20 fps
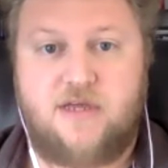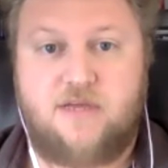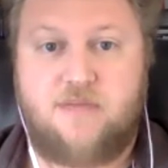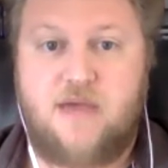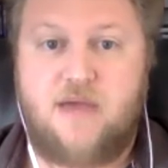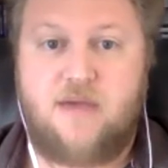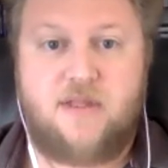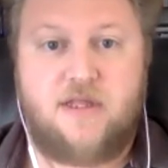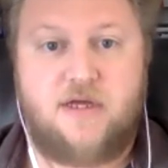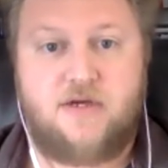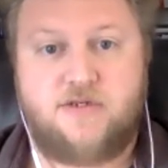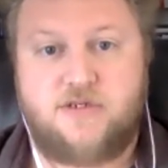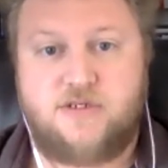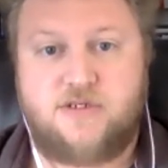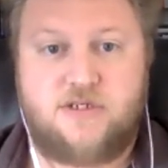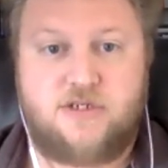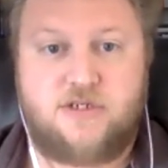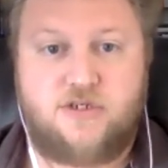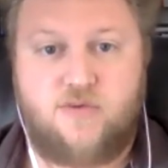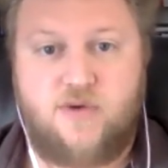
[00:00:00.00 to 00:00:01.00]
maybe there's a
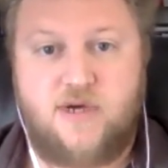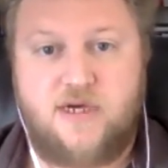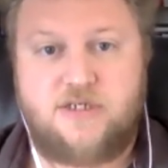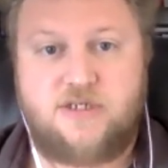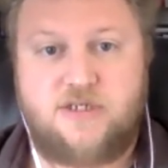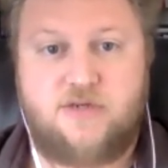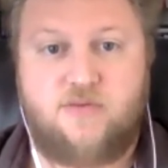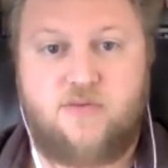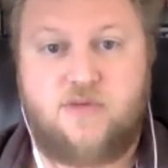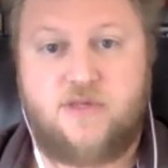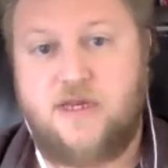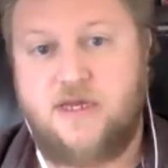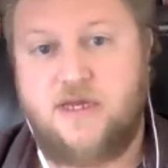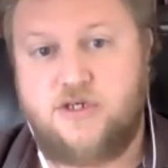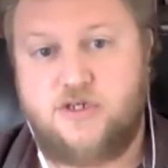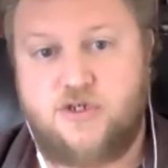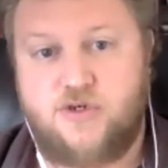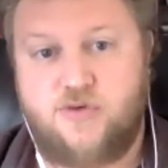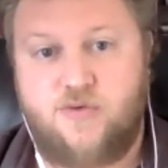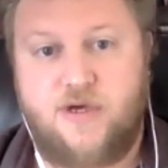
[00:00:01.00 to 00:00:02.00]
situation with an
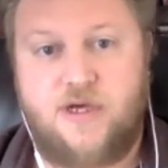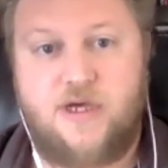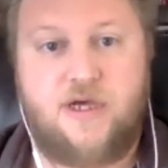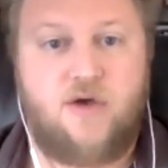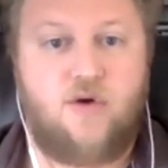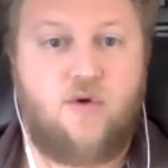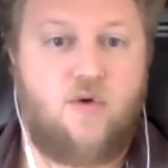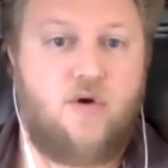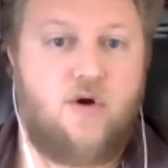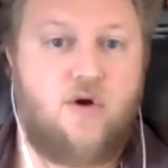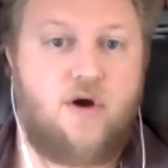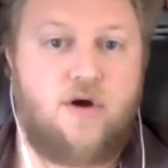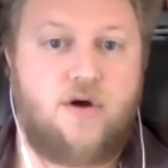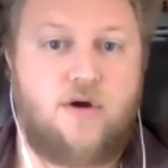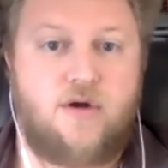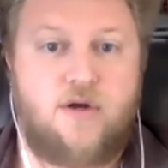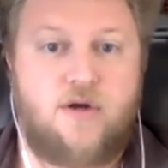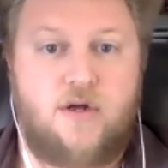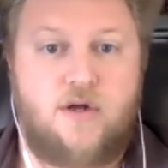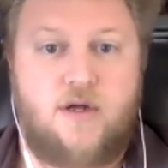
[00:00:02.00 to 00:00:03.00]
injury or
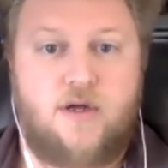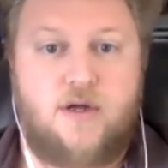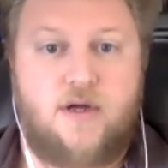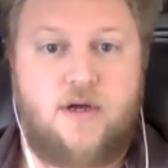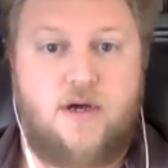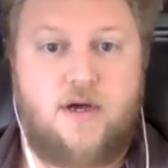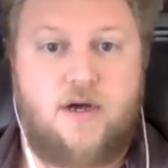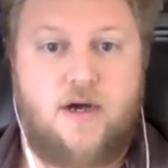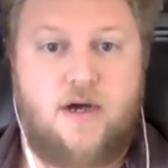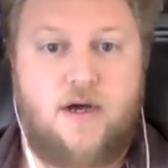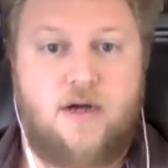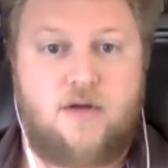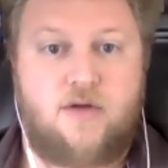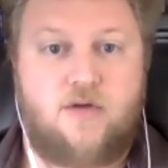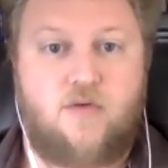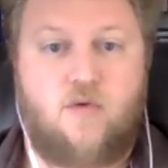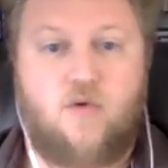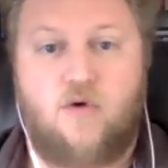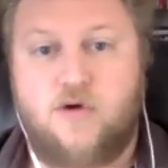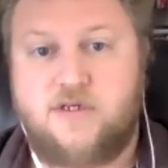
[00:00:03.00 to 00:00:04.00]
uh,
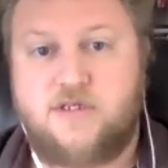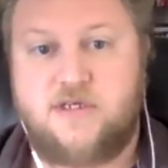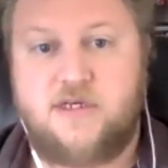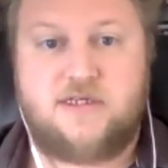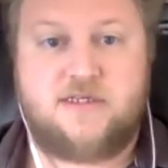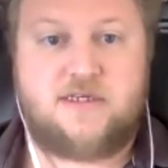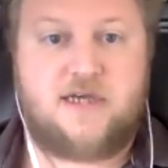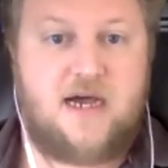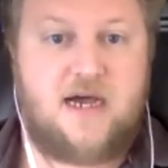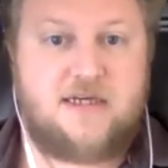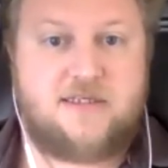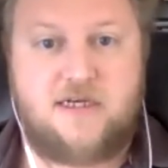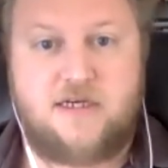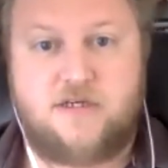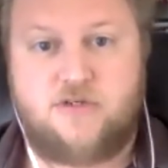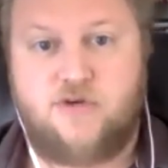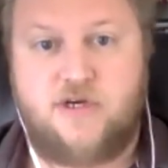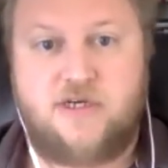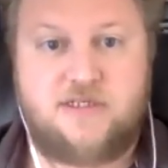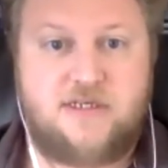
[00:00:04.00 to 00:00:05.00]
quarantines,
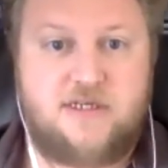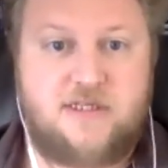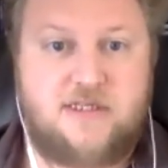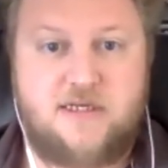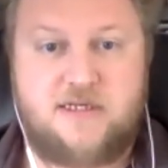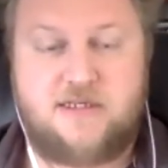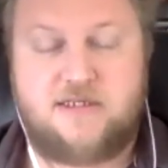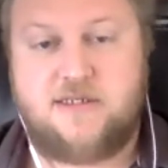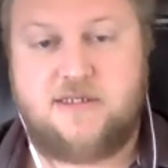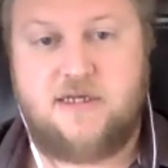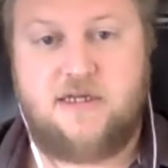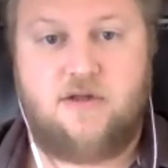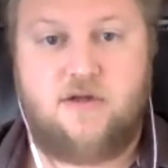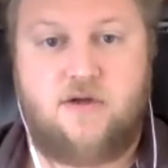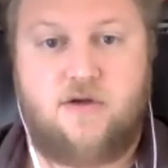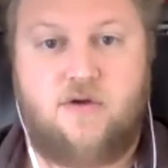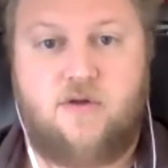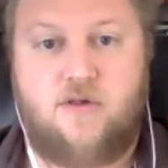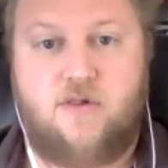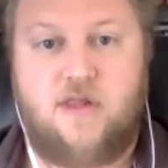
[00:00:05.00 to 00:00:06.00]
contact tracing, things that
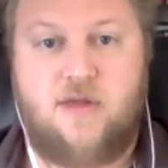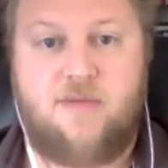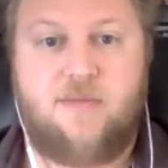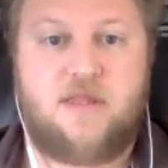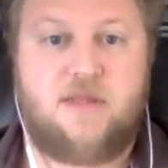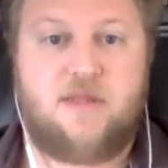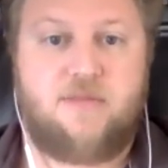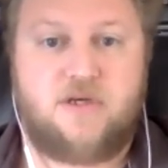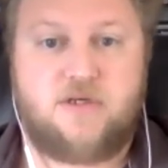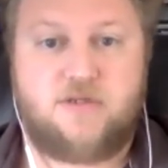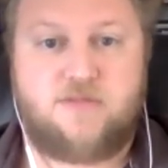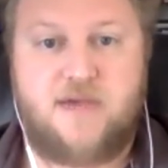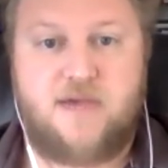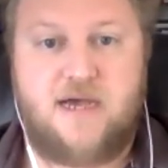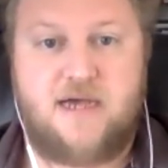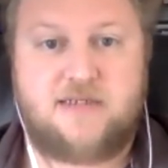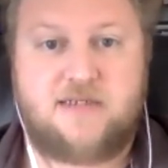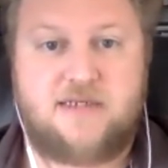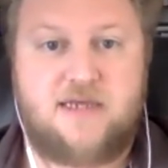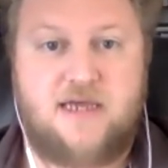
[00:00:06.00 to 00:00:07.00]
limit the Bills'
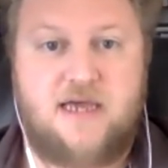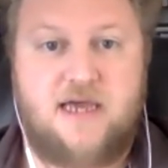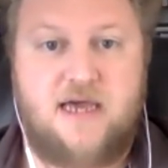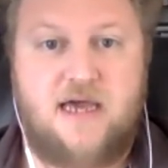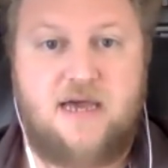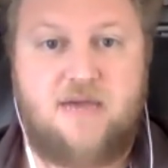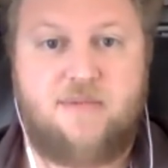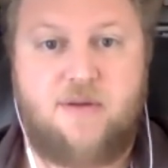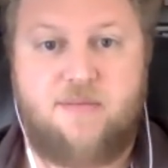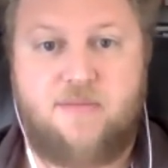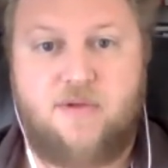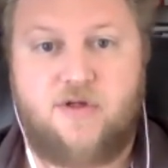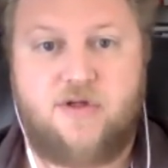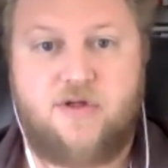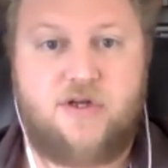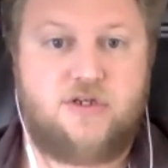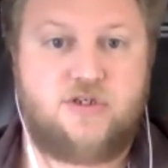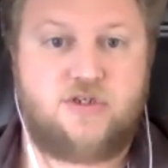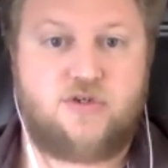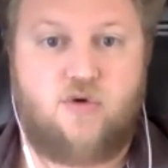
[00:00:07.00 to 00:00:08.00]
passing game and
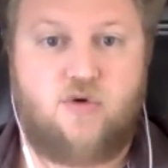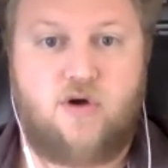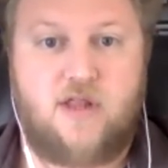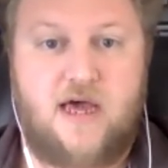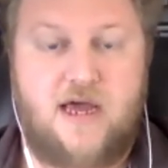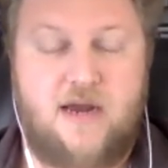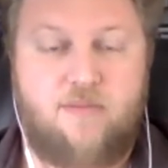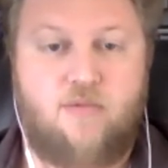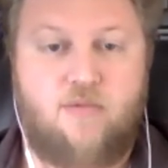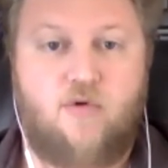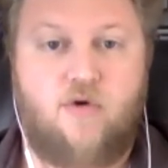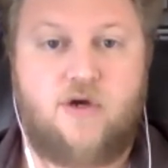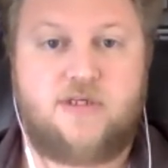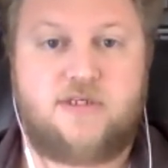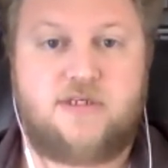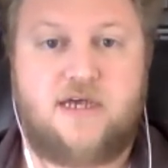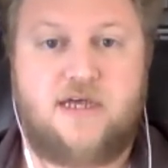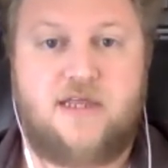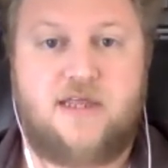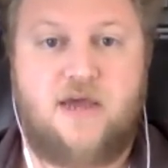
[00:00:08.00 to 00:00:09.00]
ability to score a lot of
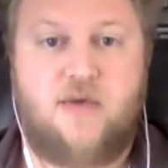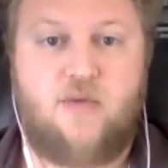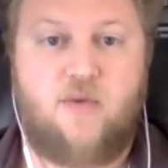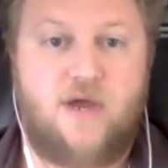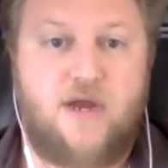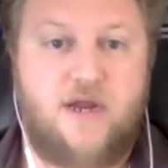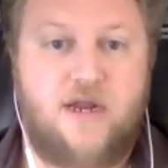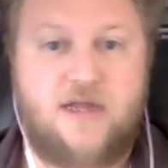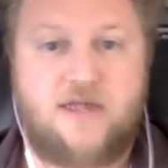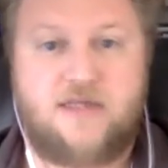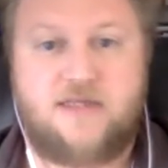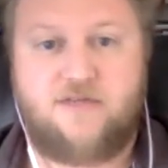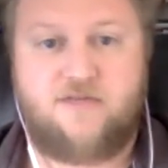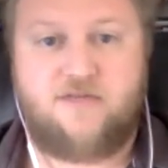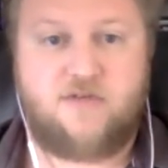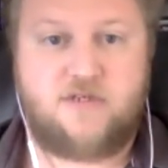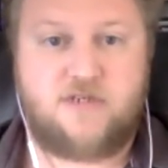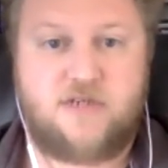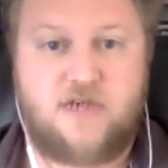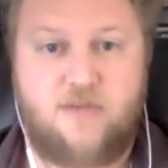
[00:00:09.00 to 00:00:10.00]
points? Can they win in a
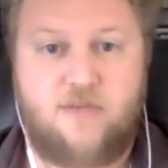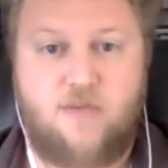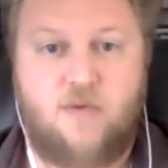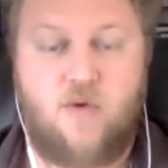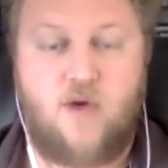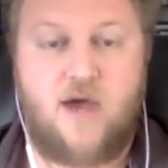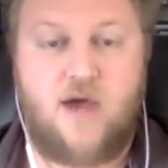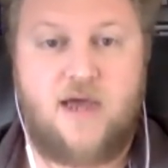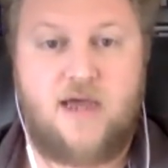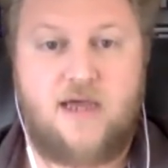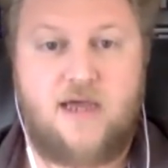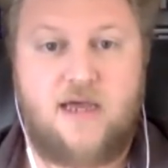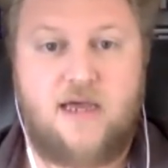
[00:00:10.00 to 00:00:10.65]
different type of way?